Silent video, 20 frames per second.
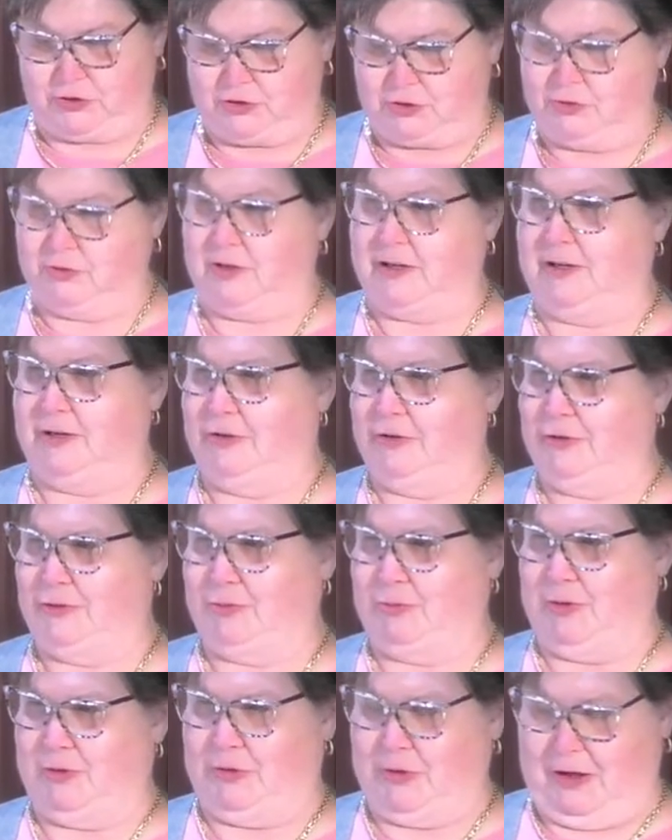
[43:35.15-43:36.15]
2 years
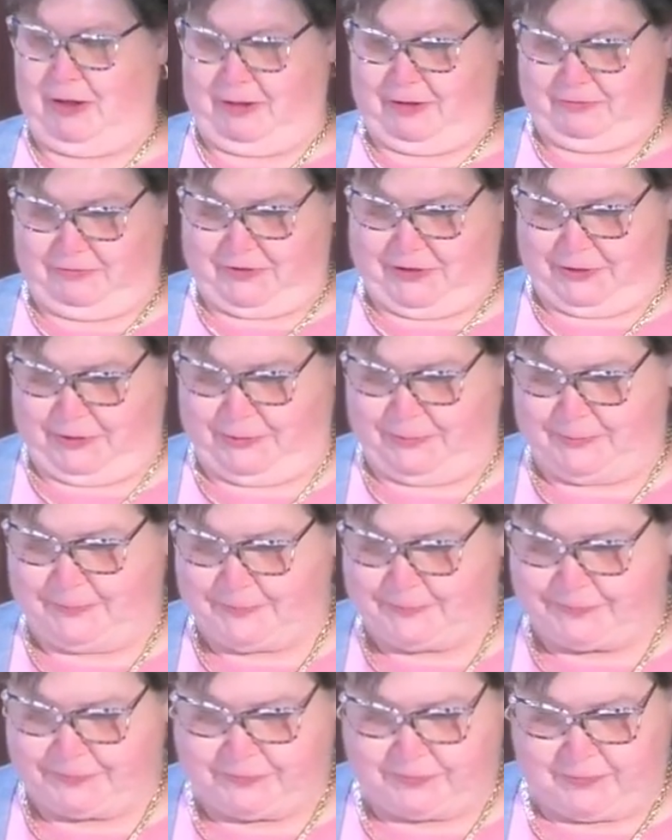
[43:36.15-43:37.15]
with all of you.
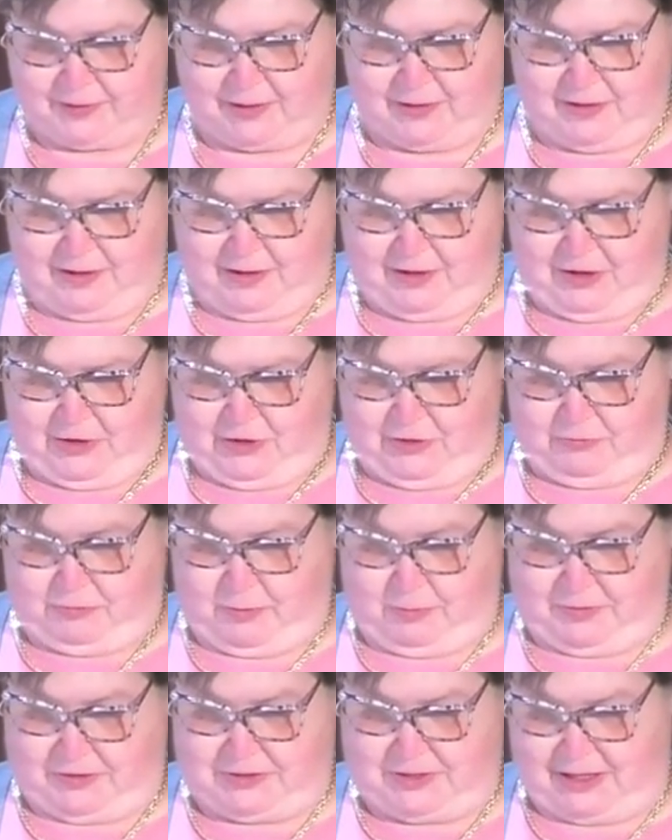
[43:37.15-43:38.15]

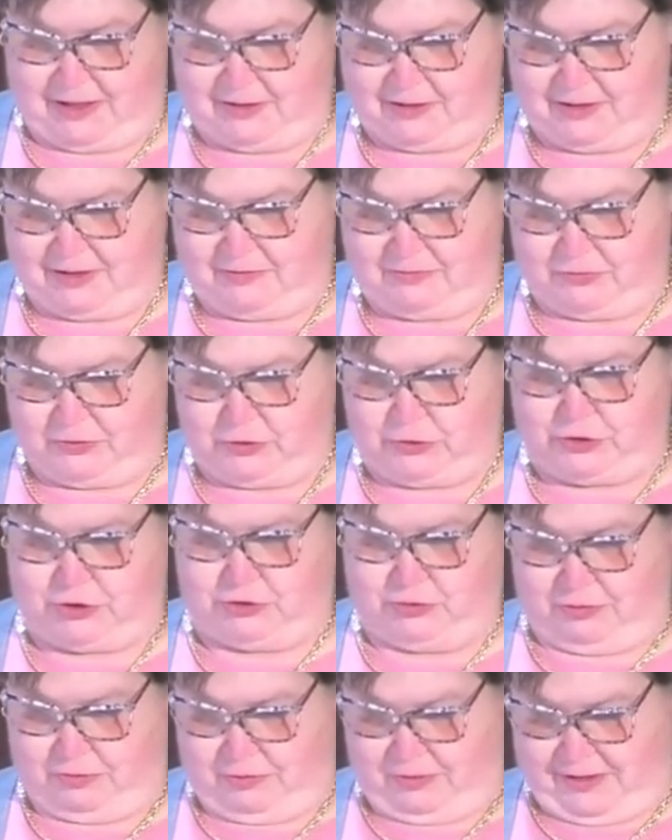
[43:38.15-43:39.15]
From attending
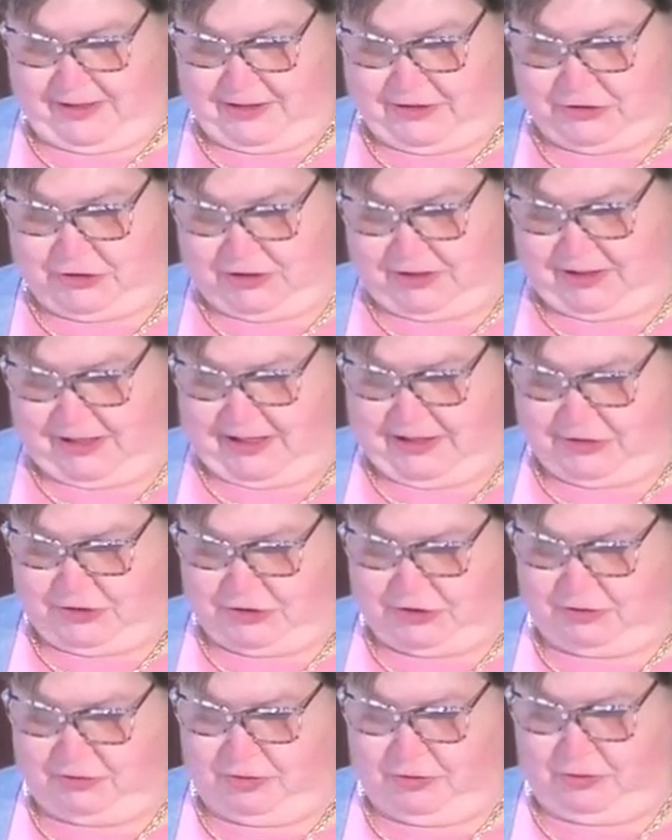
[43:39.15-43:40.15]
virtual
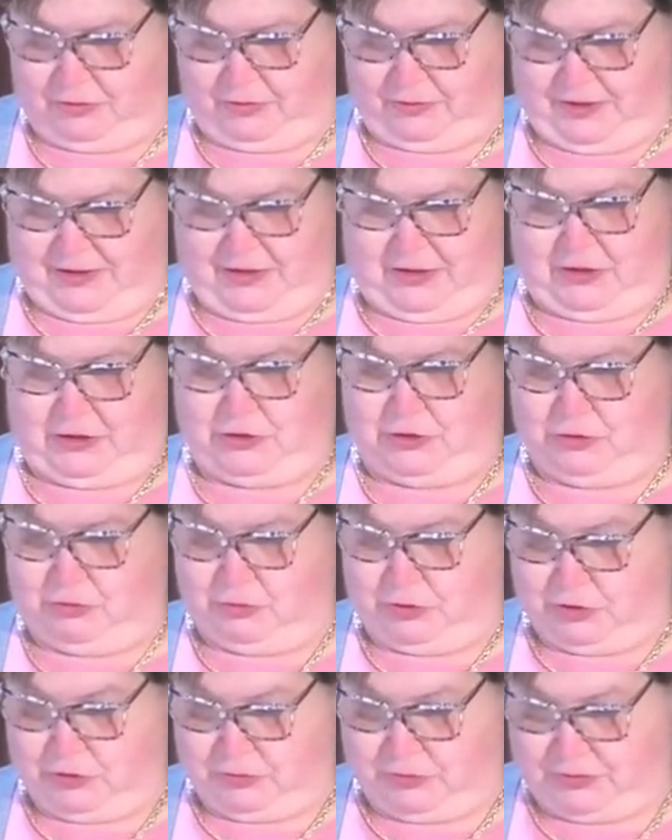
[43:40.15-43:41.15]
educational
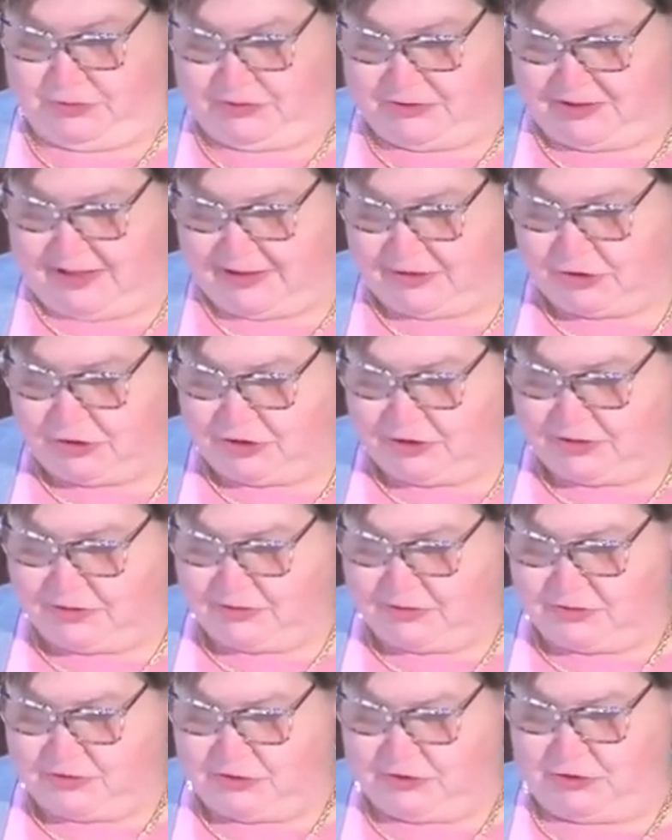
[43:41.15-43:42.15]
UU
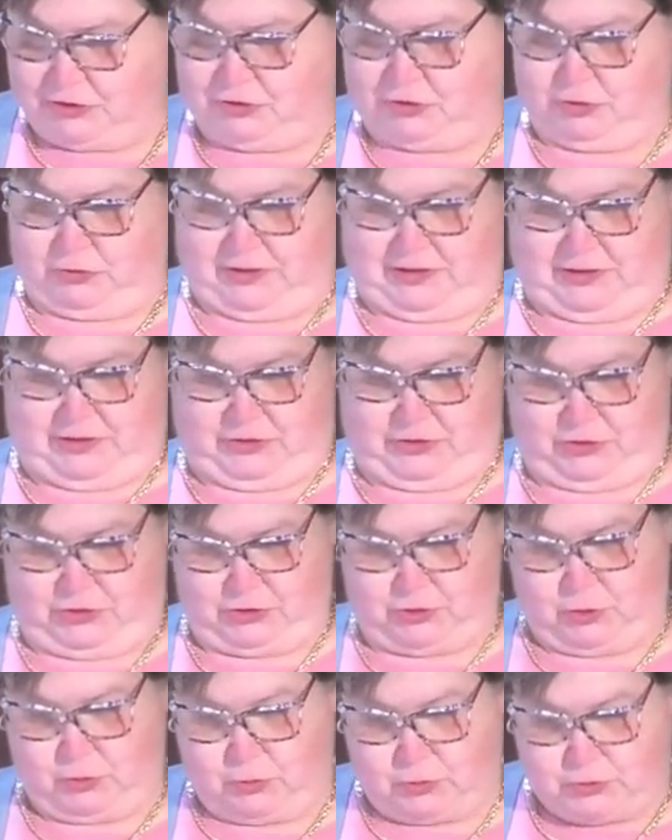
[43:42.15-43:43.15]
sessions, joining a
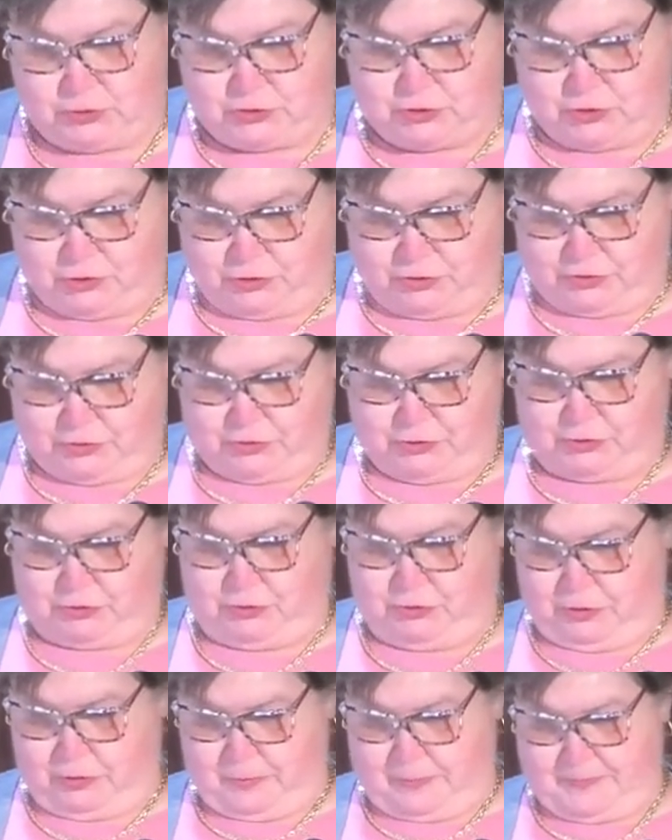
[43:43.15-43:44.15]
Soul Circles
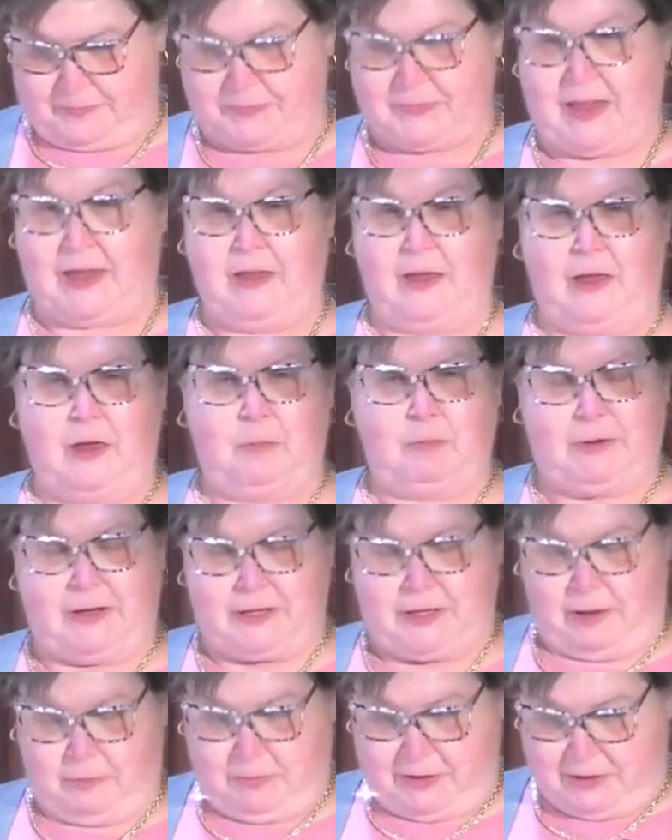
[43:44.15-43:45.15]
group,
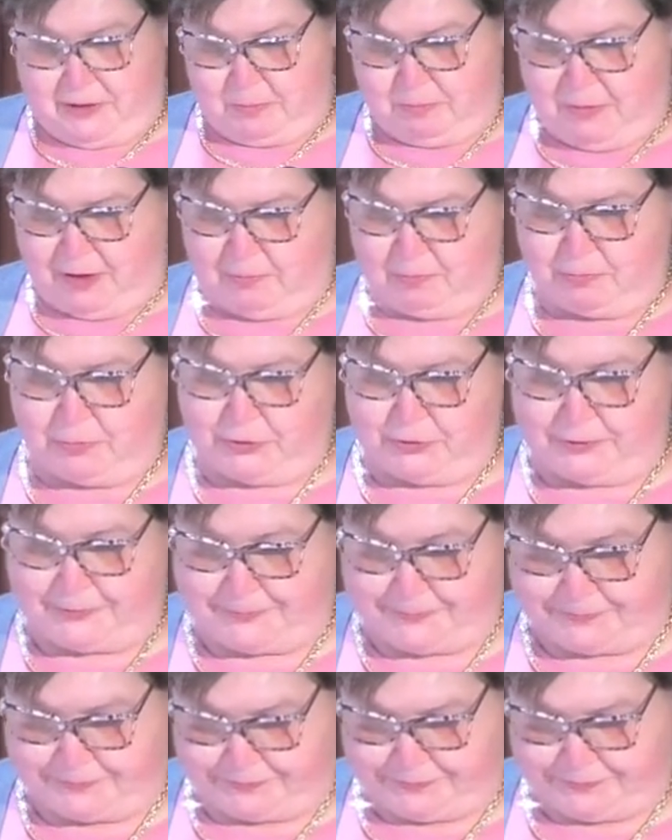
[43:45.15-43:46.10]
becoming a member,